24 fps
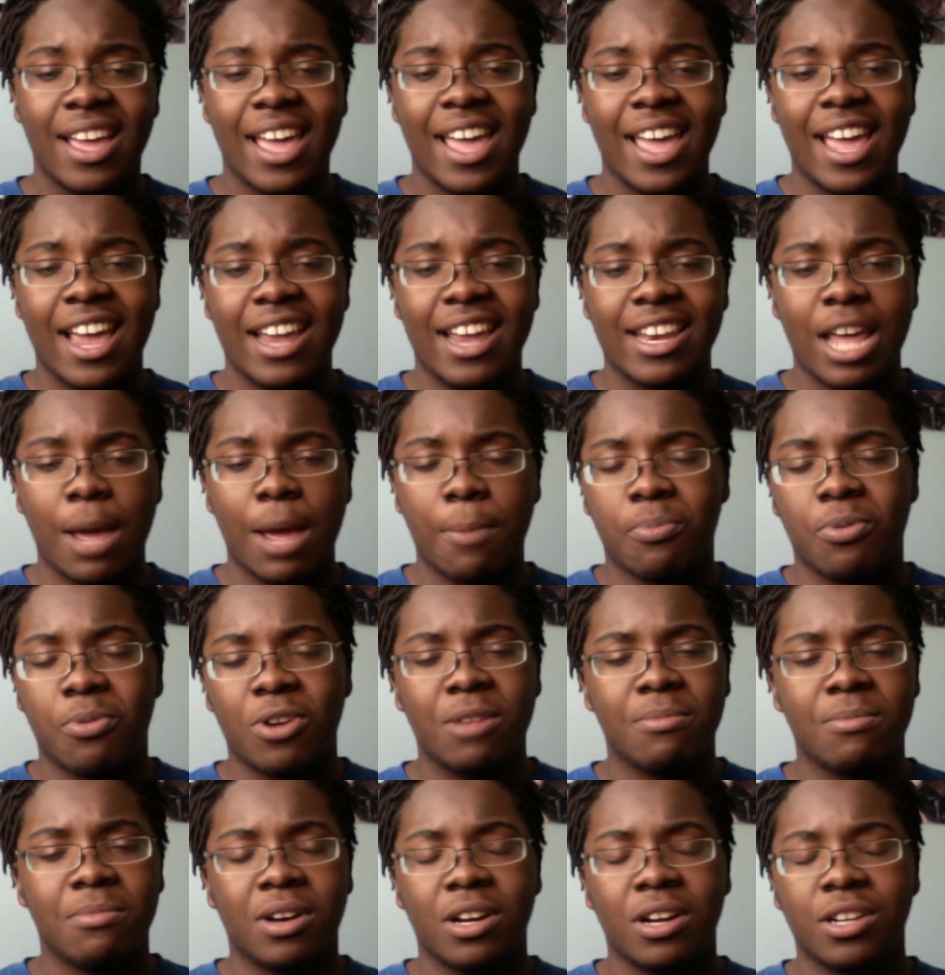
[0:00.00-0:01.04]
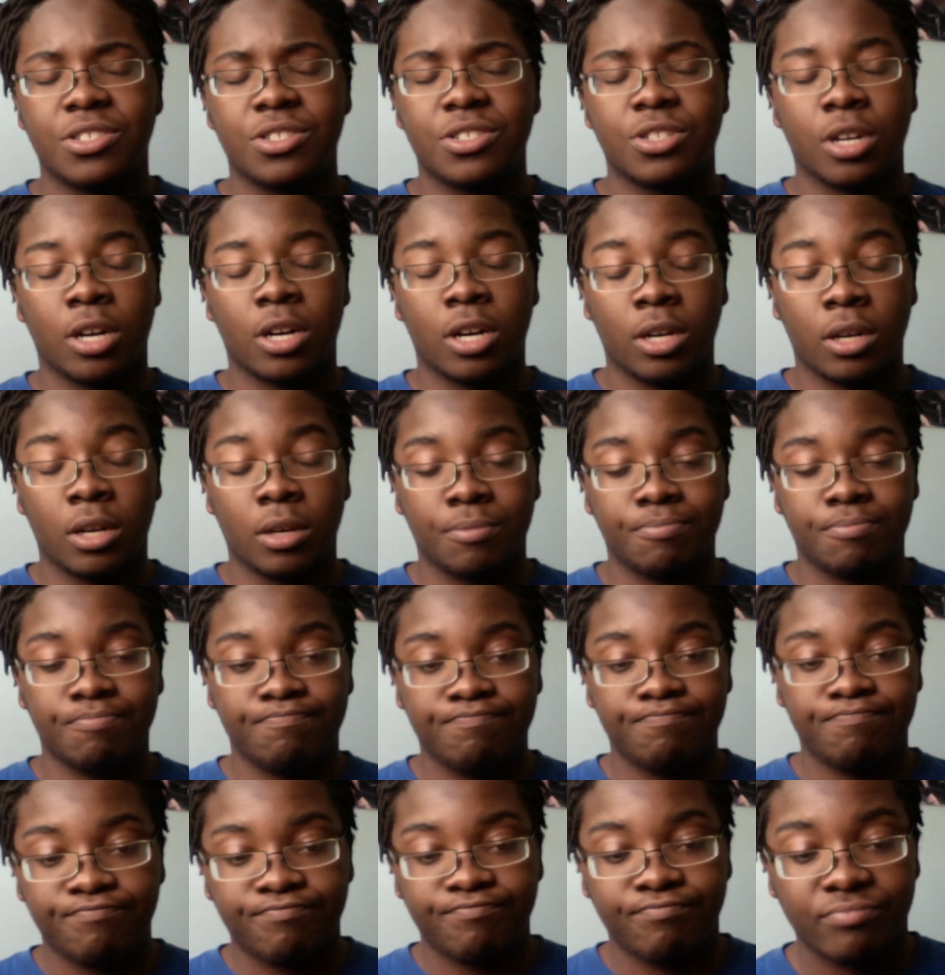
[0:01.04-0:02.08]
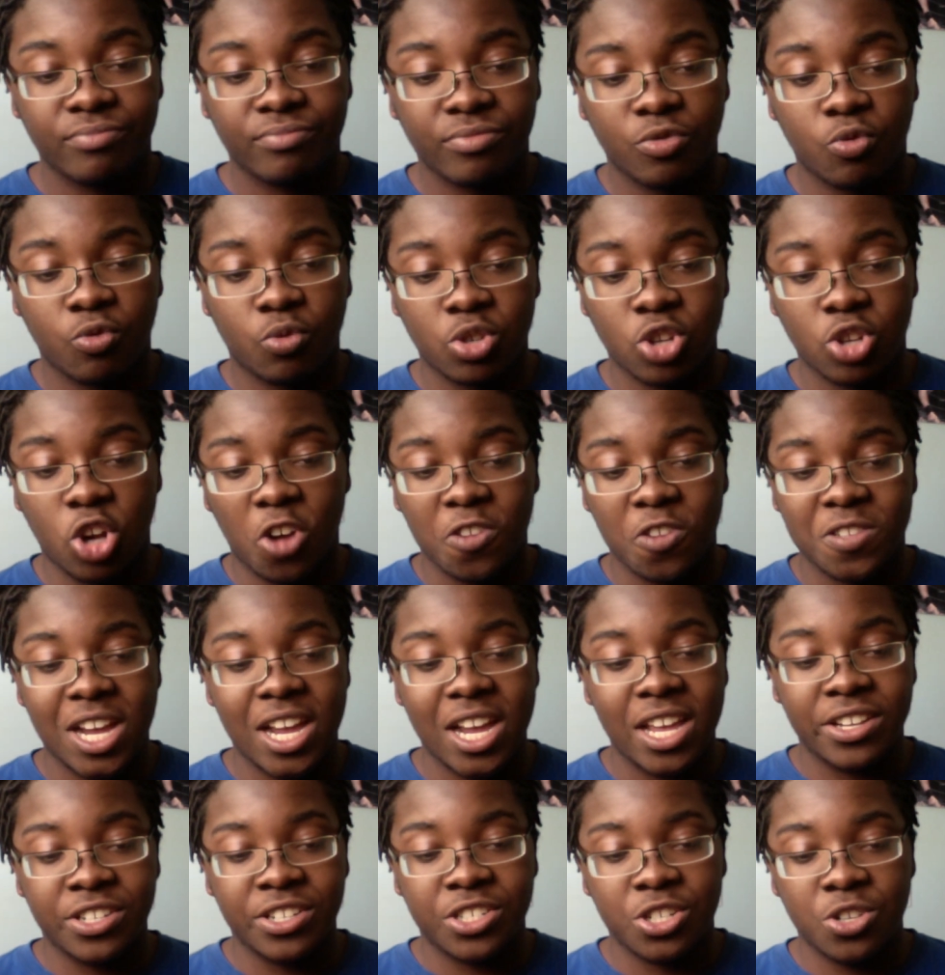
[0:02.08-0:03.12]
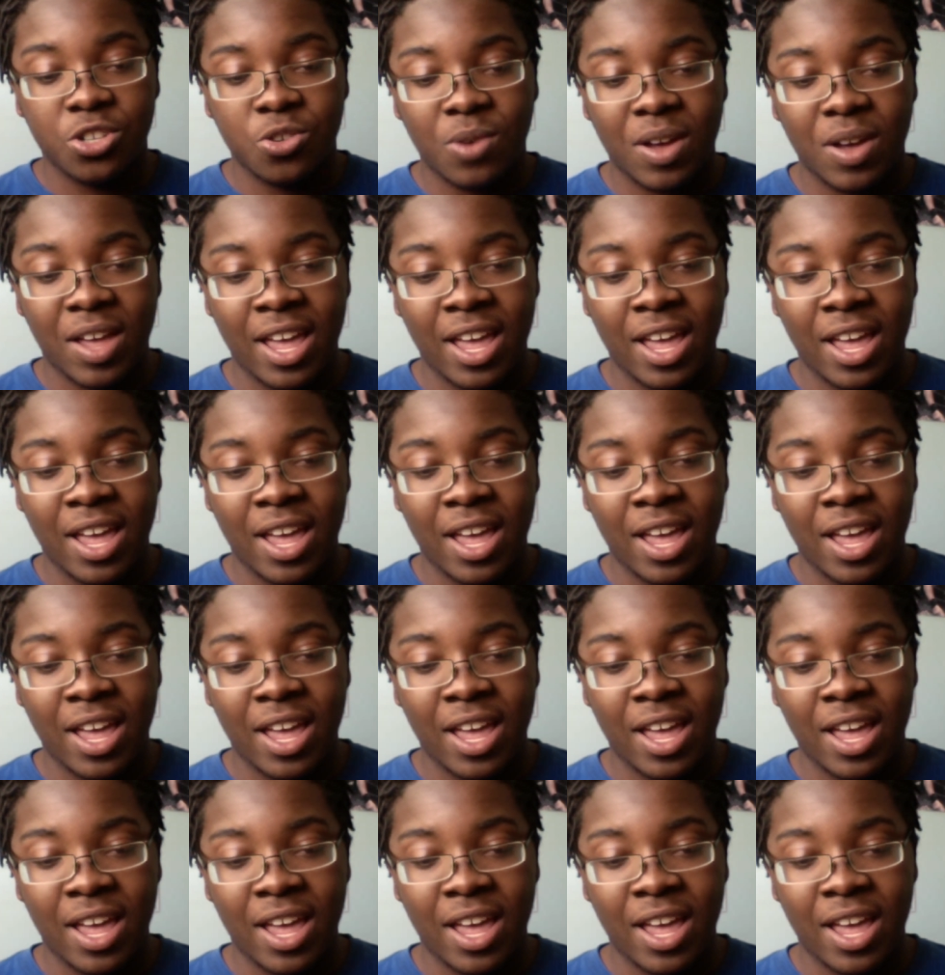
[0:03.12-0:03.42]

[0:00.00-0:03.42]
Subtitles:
and that pretty much resolves that issue.